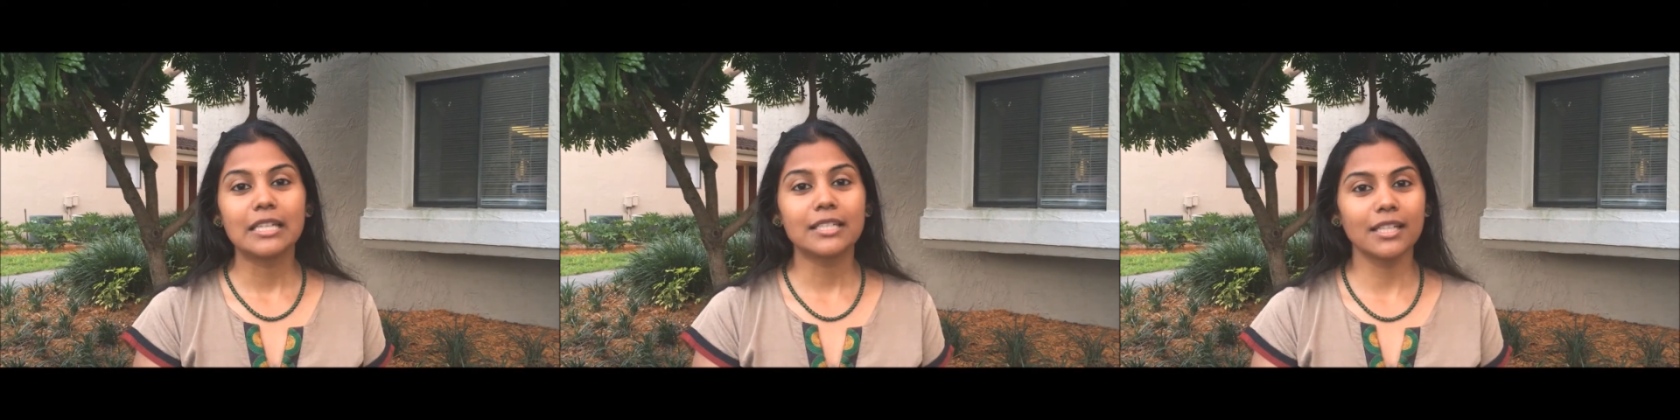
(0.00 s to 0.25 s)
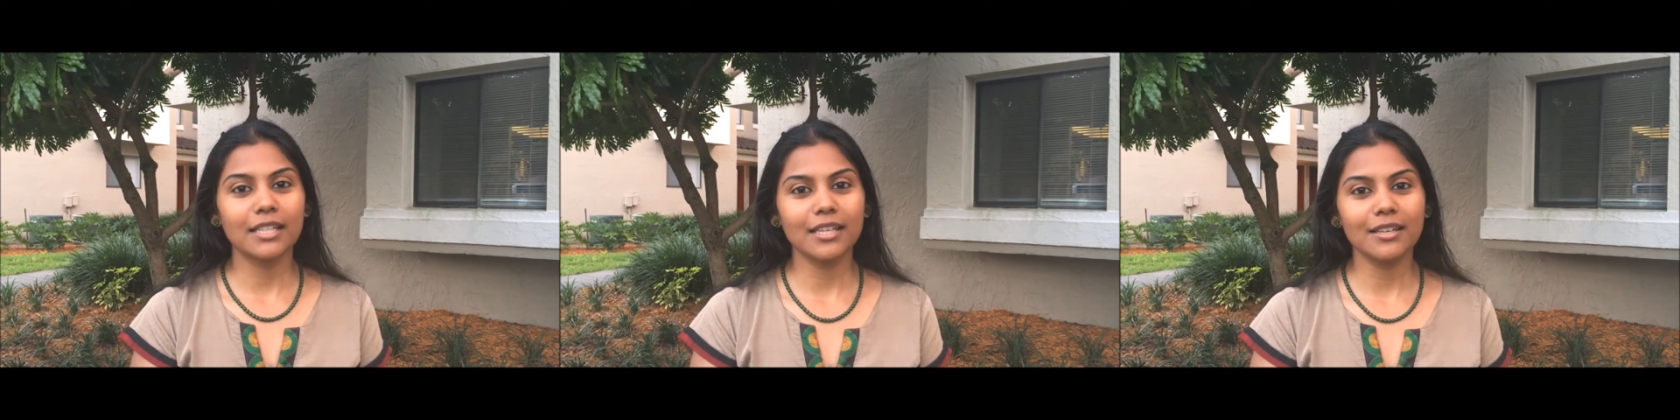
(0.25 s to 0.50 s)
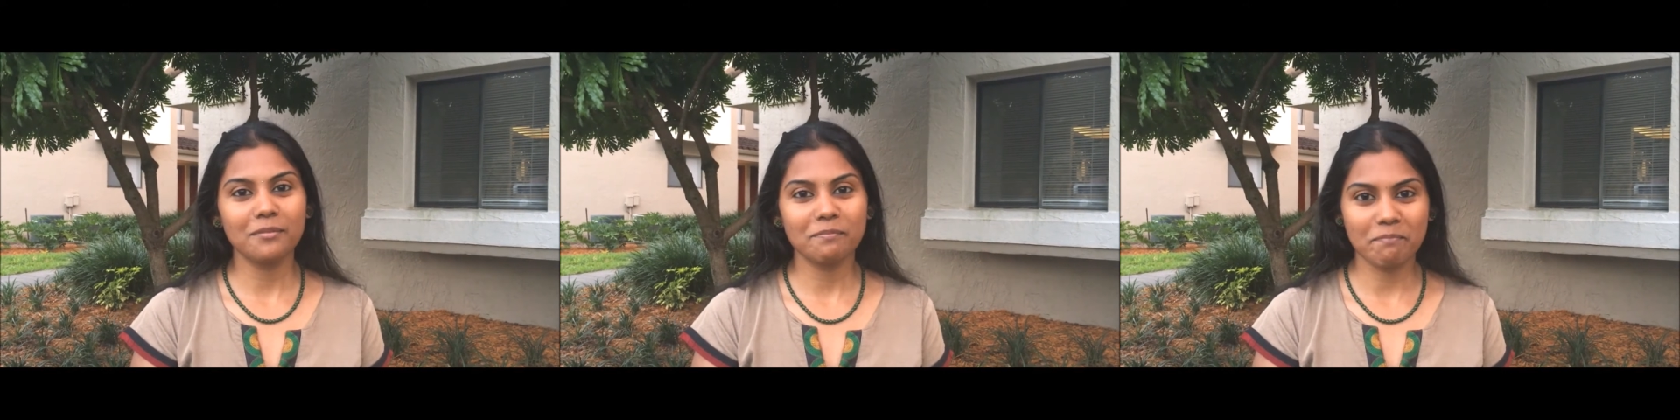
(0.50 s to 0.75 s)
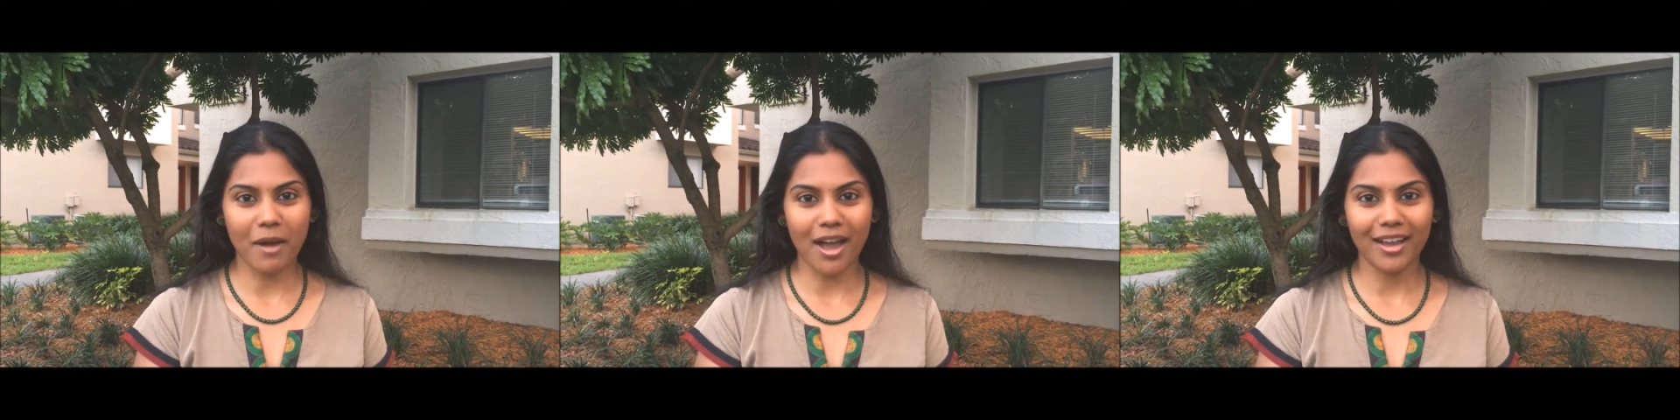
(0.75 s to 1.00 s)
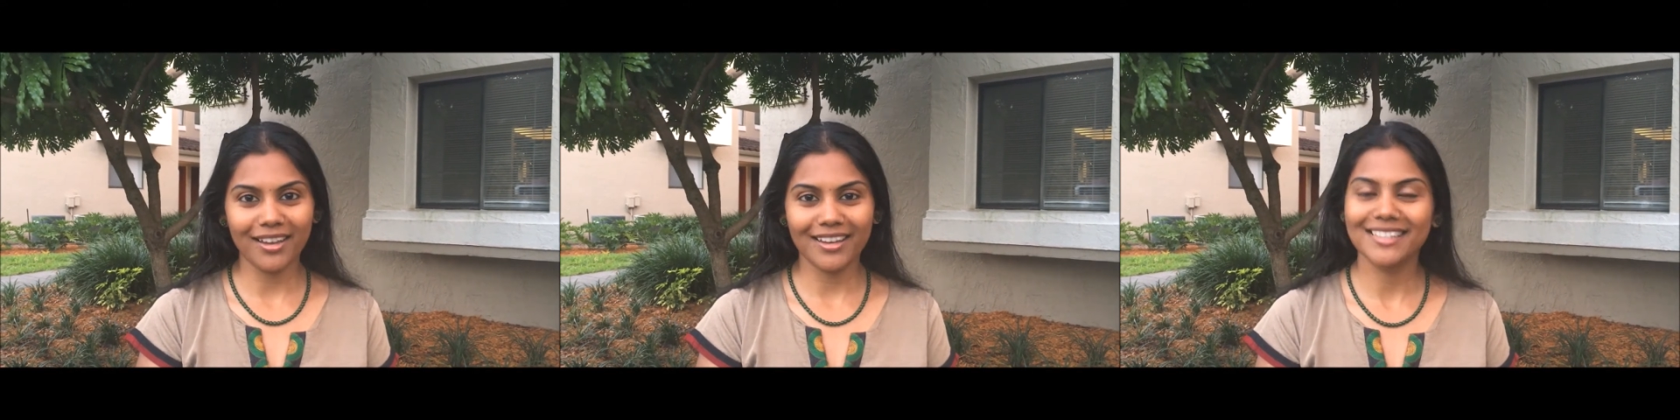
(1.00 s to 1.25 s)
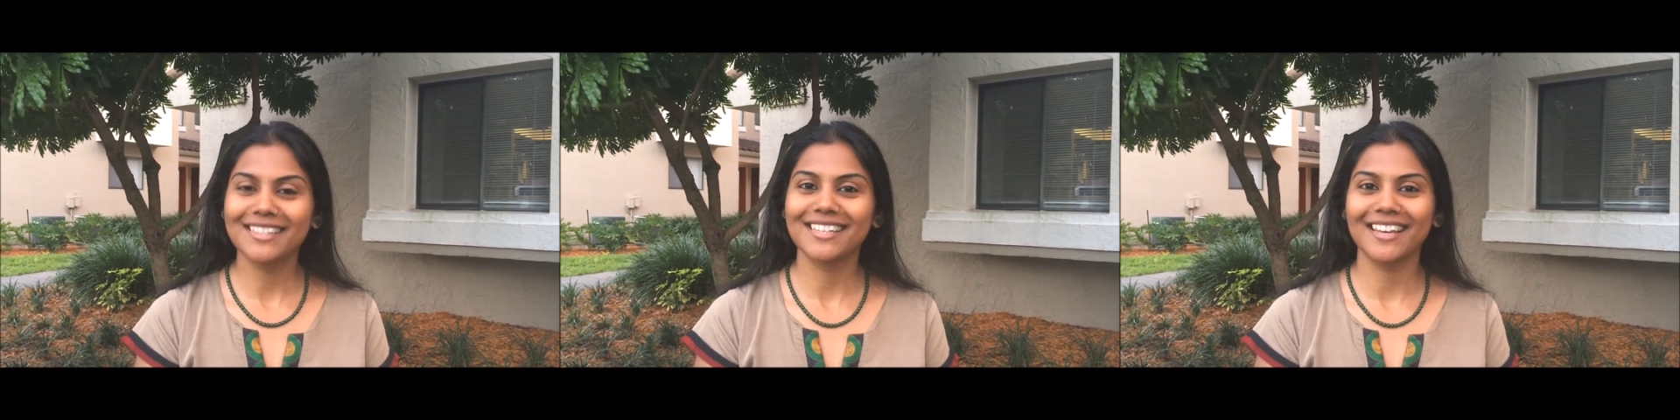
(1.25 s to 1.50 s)
Till then, bye
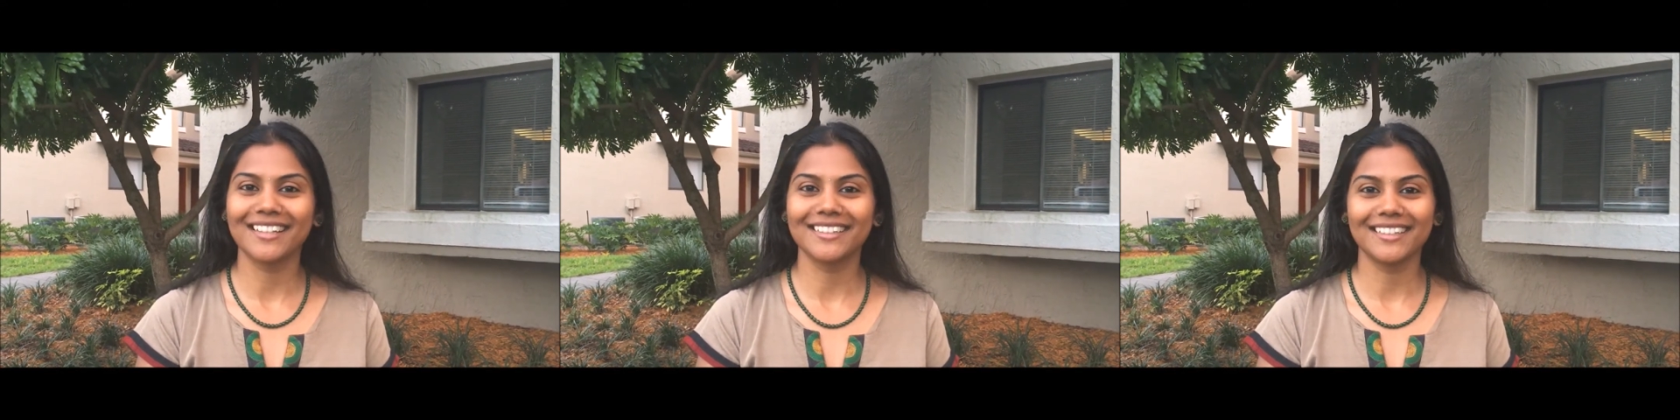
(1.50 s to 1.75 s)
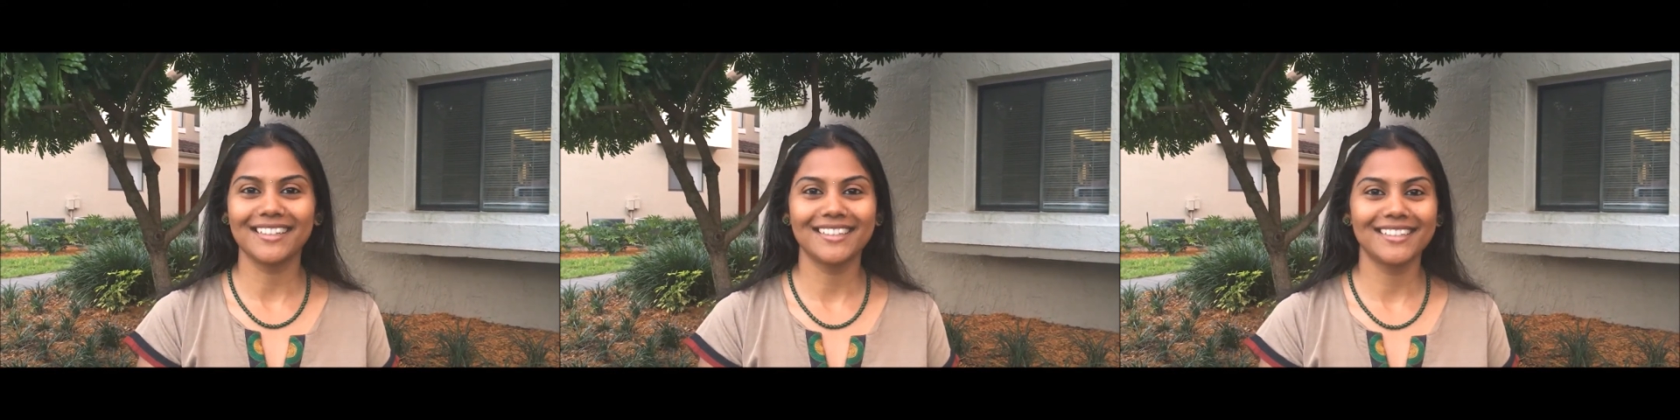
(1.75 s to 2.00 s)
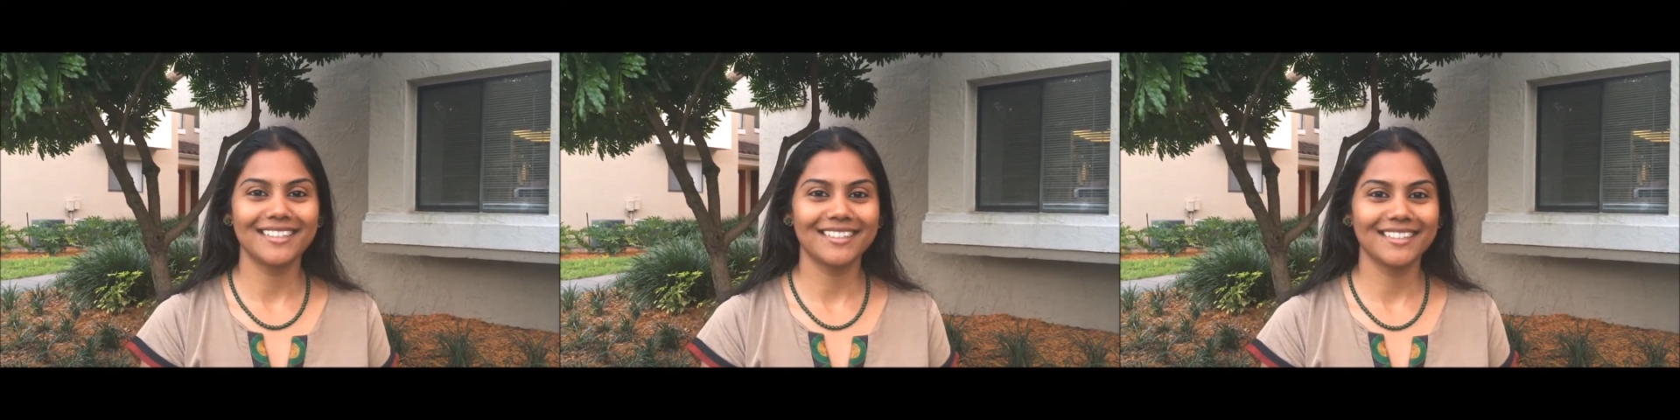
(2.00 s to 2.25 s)
and stay healthy.